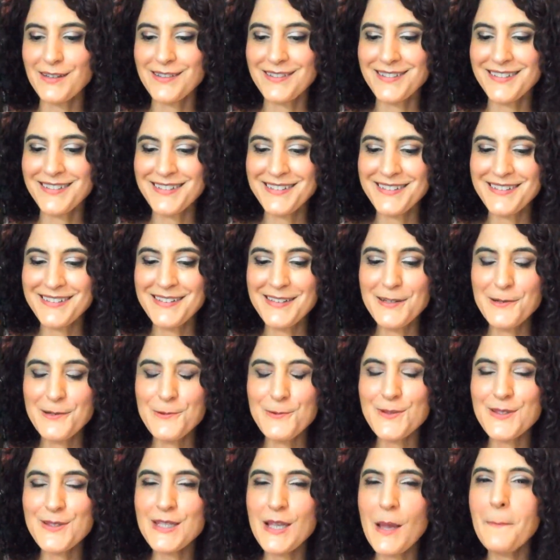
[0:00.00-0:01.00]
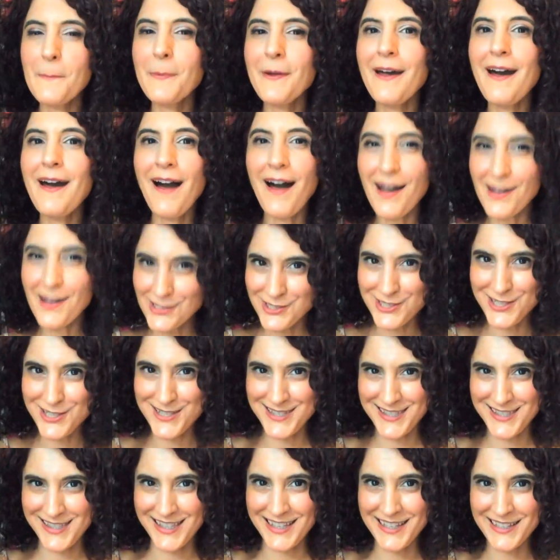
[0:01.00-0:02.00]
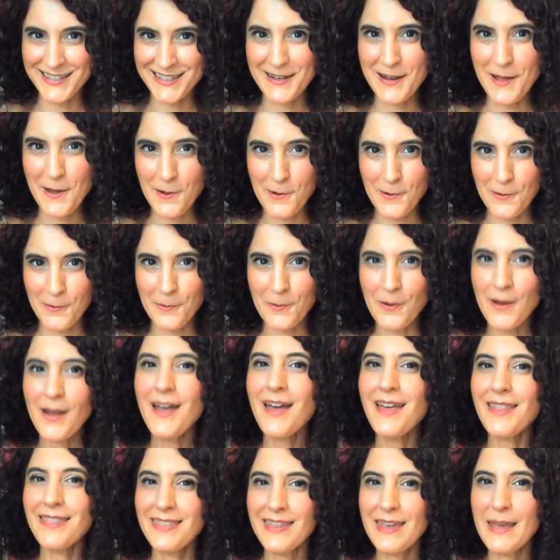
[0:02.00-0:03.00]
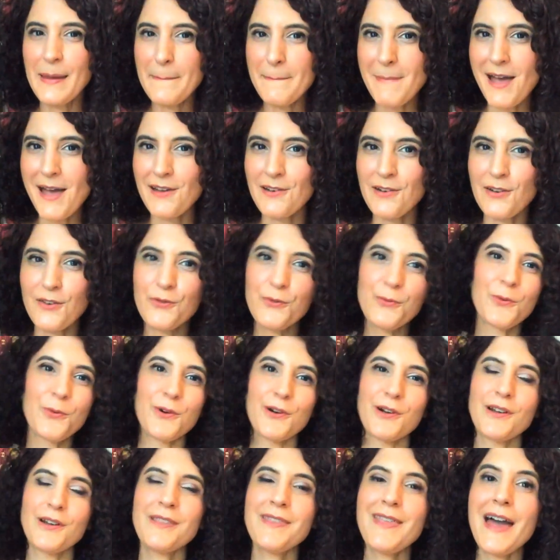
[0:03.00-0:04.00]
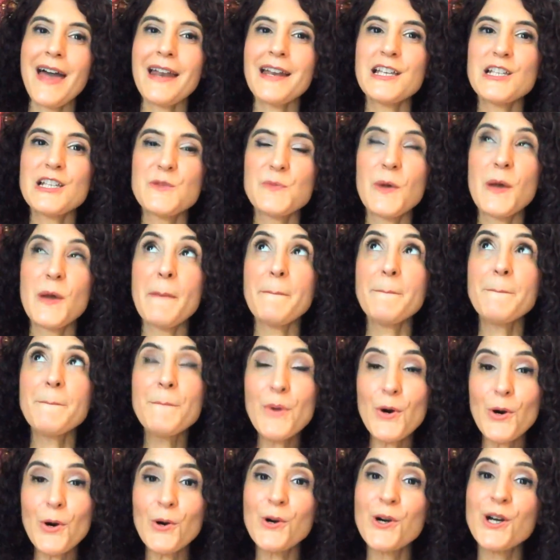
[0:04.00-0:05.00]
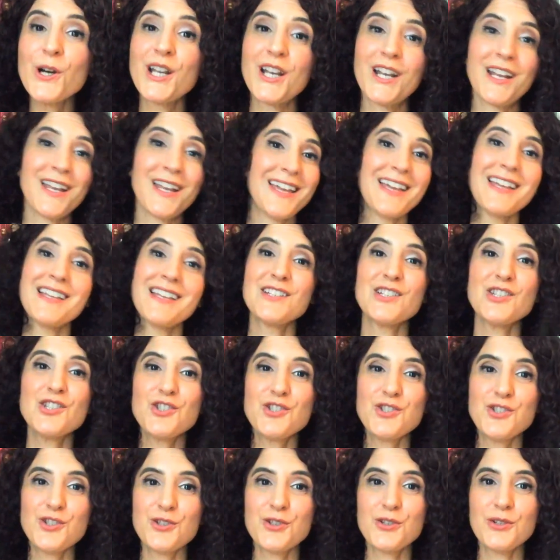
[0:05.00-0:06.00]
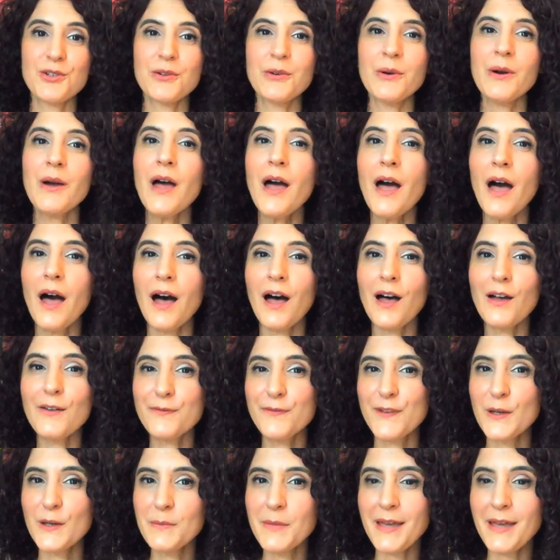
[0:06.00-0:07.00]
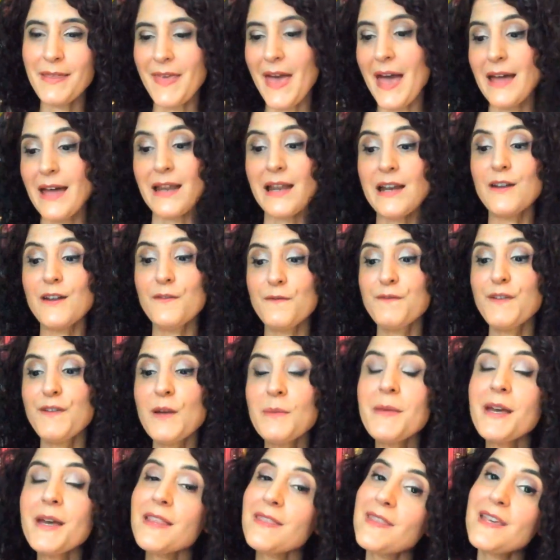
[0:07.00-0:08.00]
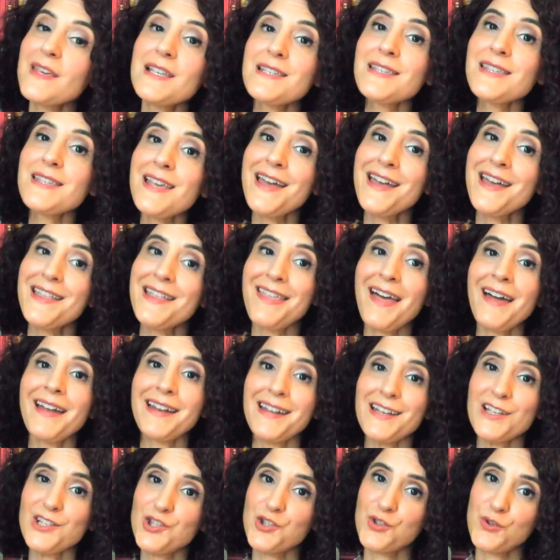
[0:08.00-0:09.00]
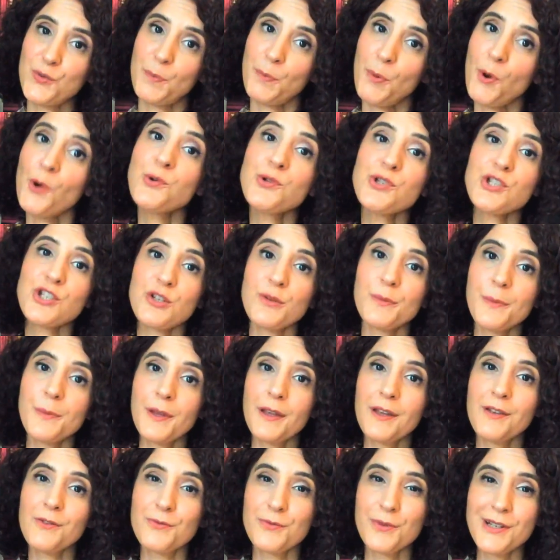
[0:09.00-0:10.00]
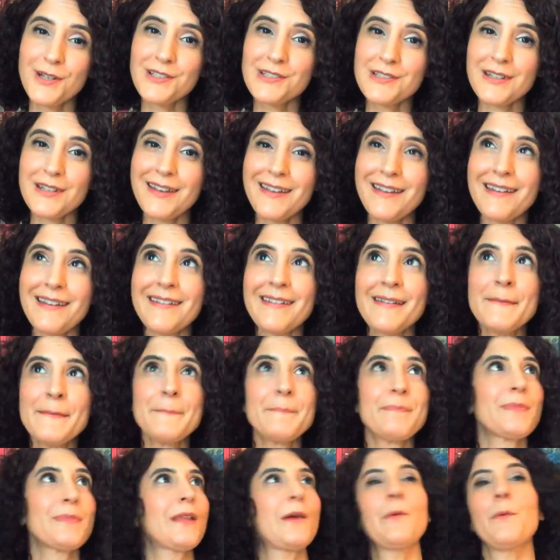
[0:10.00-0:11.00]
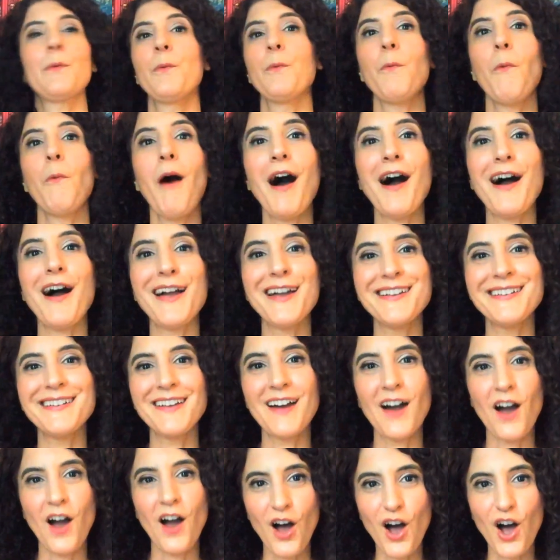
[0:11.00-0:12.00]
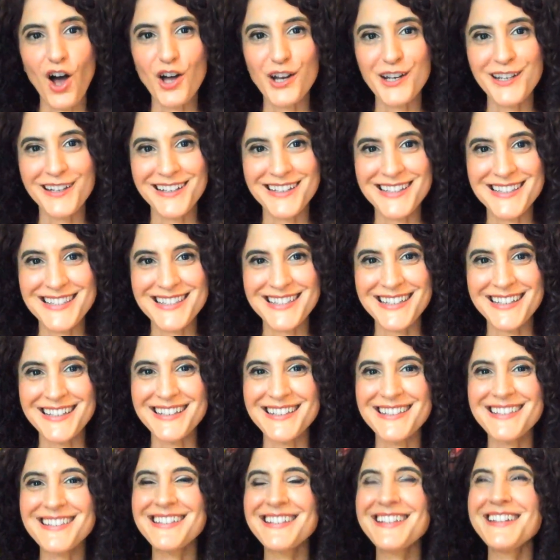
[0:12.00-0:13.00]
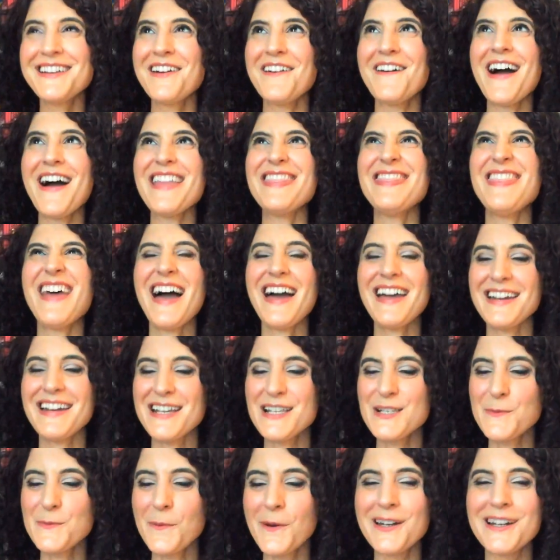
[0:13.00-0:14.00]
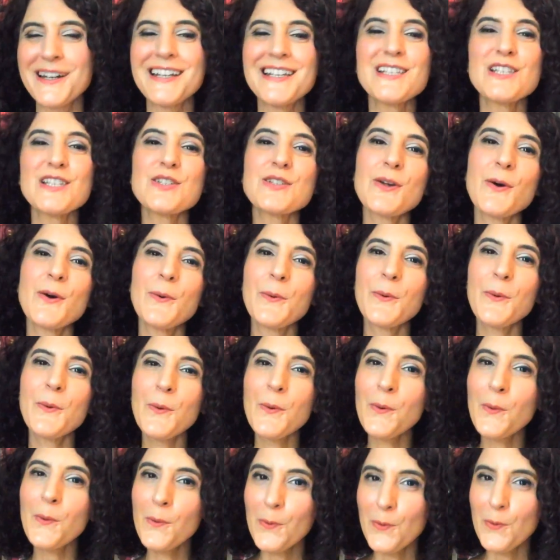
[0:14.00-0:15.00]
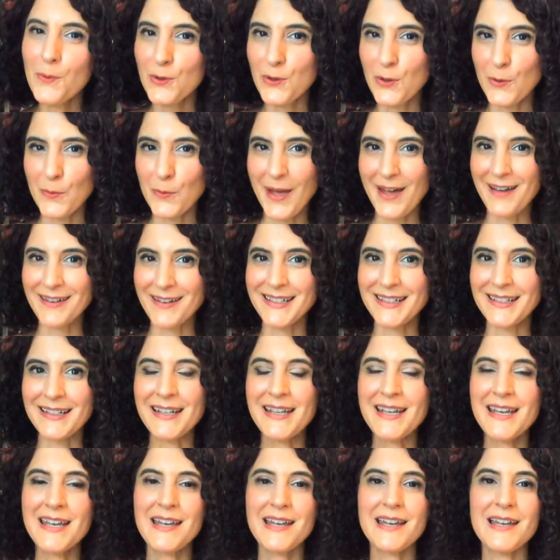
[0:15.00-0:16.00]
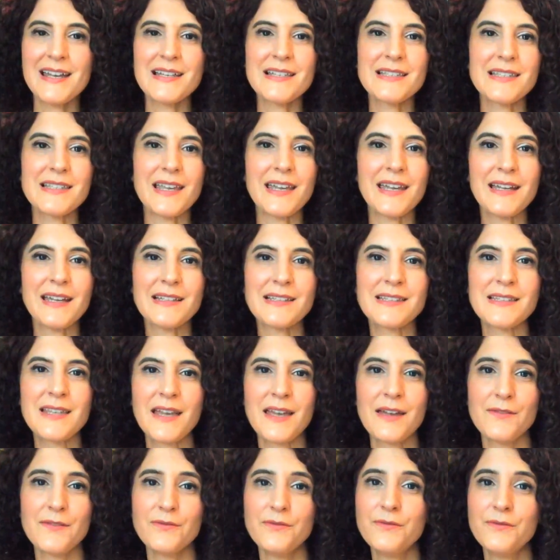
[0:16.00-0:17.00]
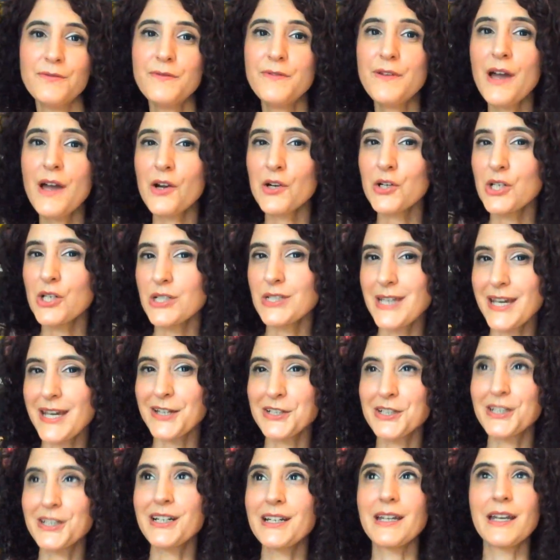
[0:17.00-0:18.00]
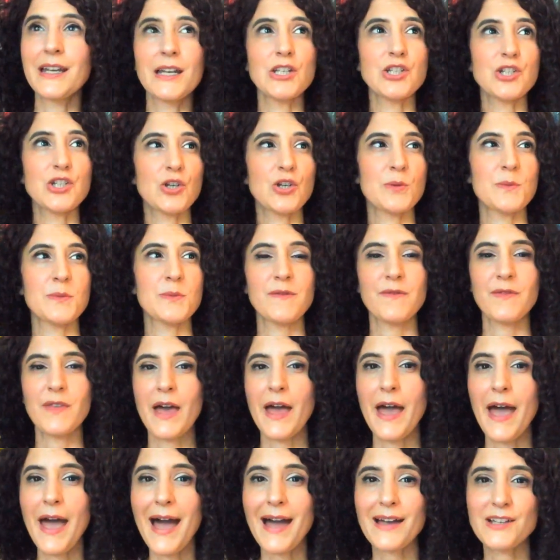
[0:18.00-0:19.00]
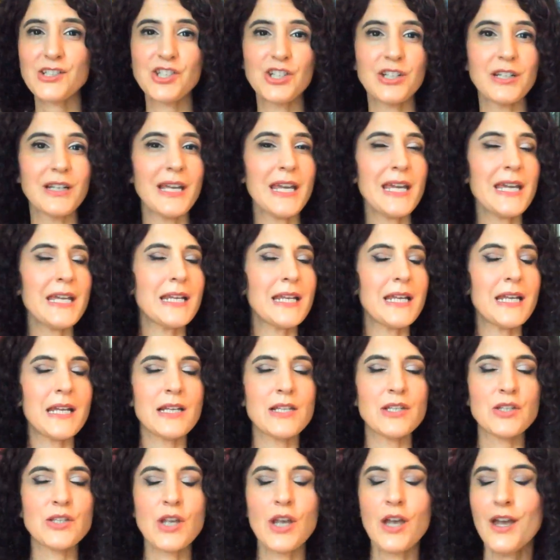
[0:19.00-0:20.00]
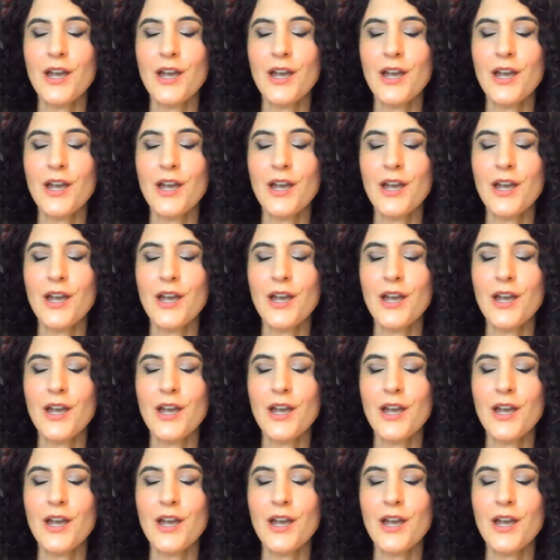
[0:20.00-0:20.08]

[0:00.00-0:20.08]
you subconsciously know the amount of work that has been put into a film like that. And a film like this that is supposed to be reaching wide audiences, and that is what is so cool about it is it's very daring in terms of the action. It is,